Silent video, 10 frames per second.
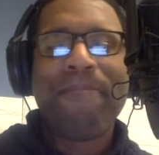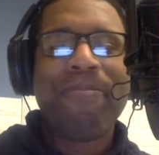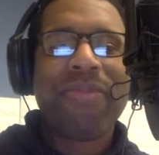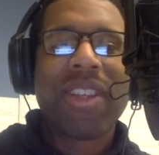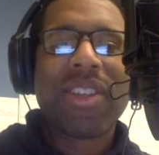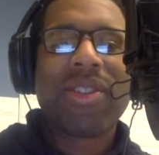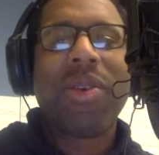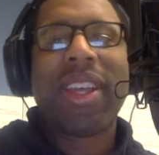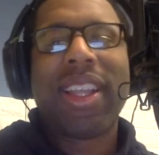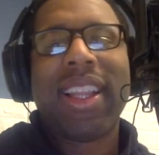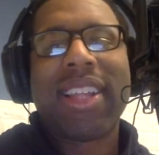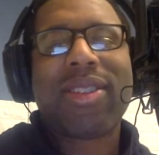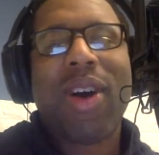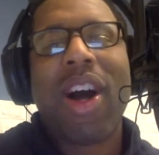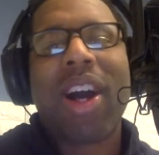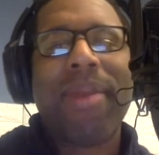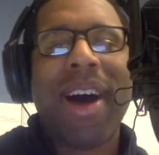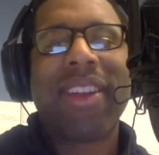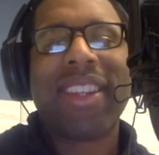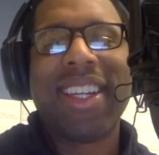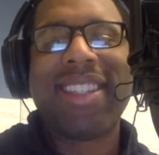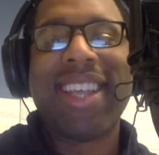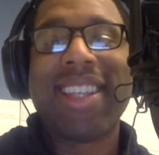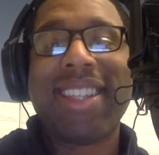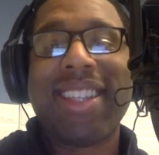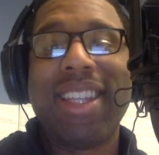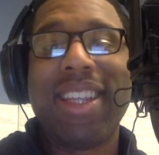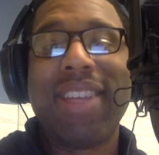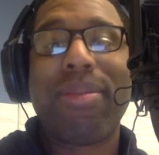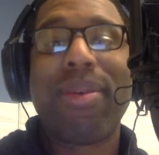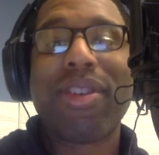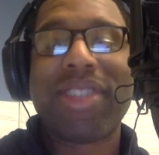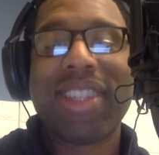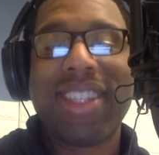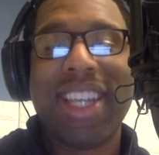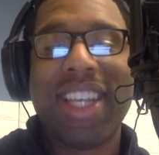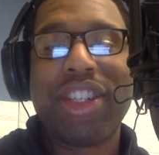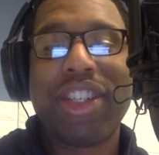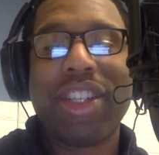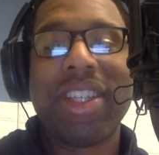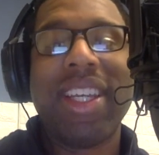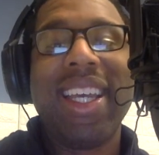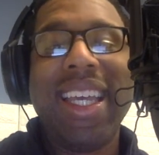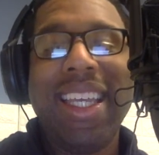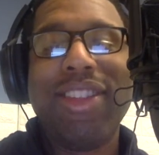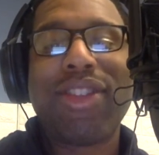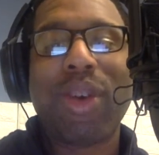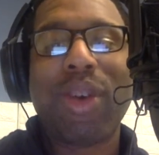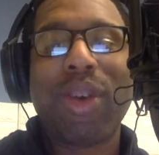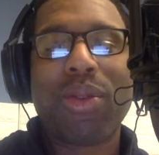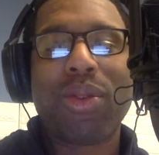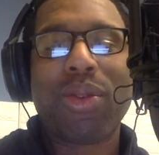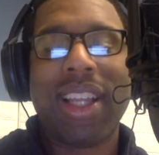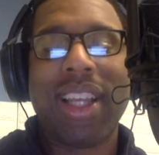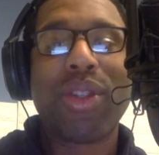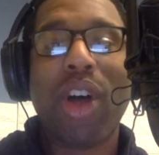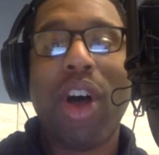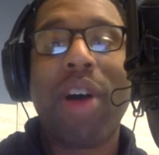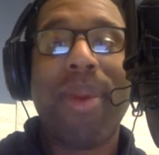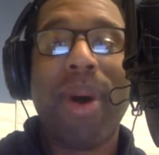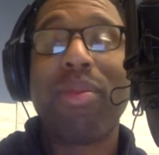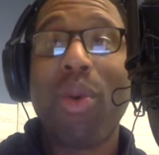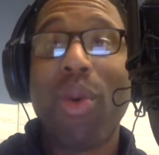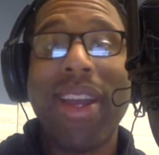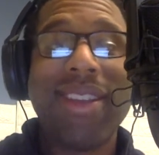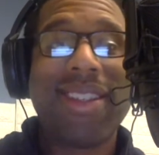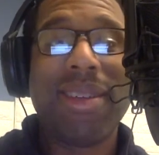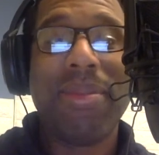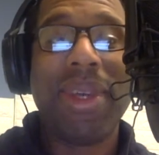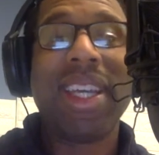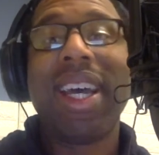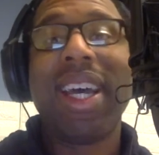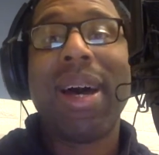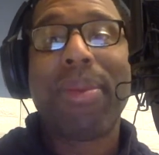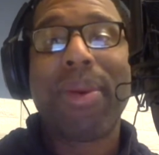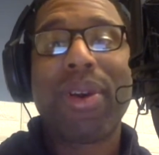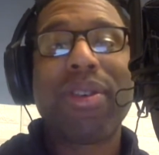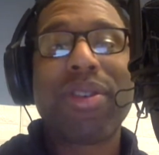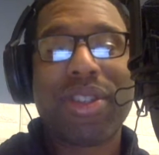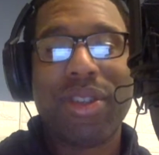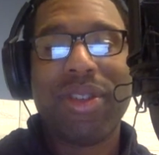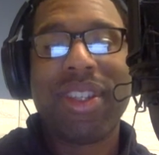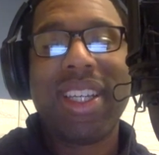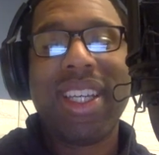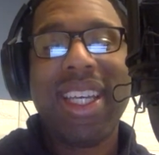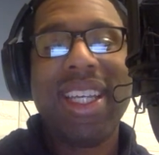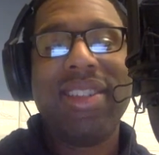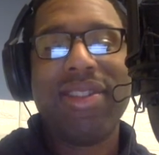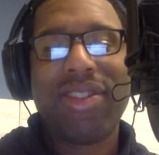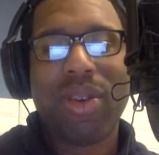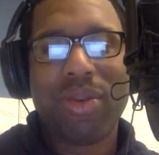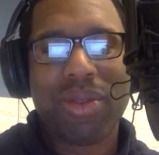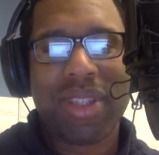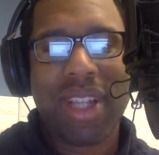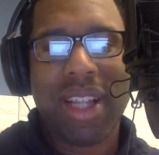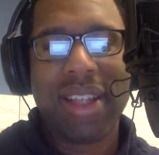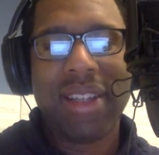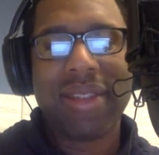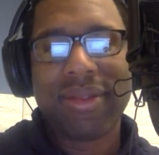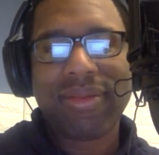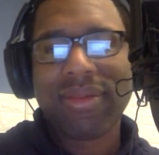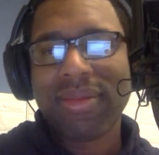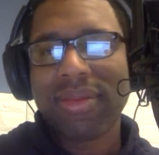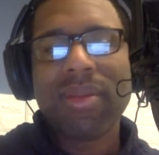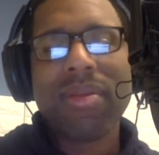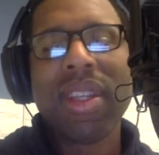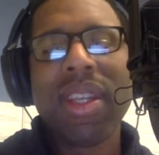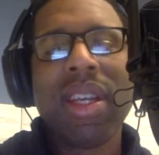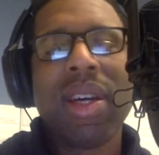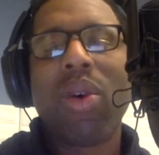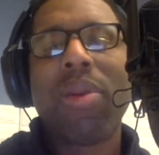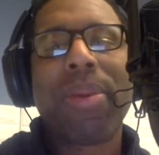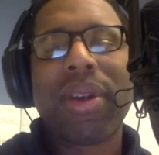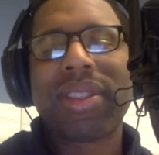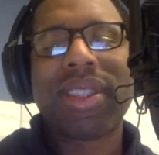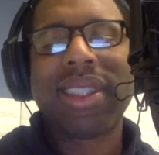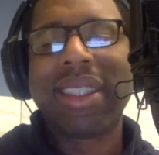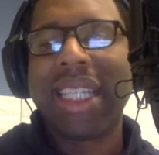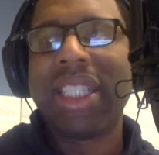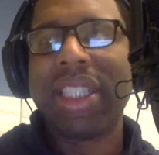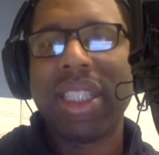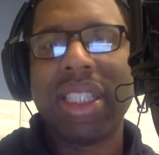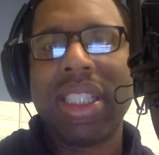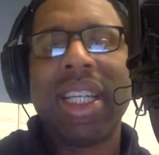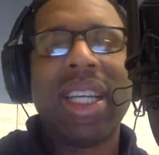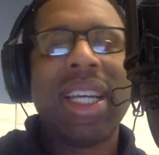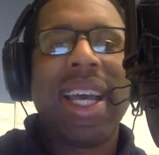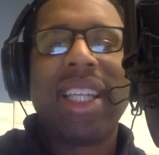So let's talk about the necessity for personalization in social selling, and we'll talk about more ways to be personal in social selling. Well, personalization has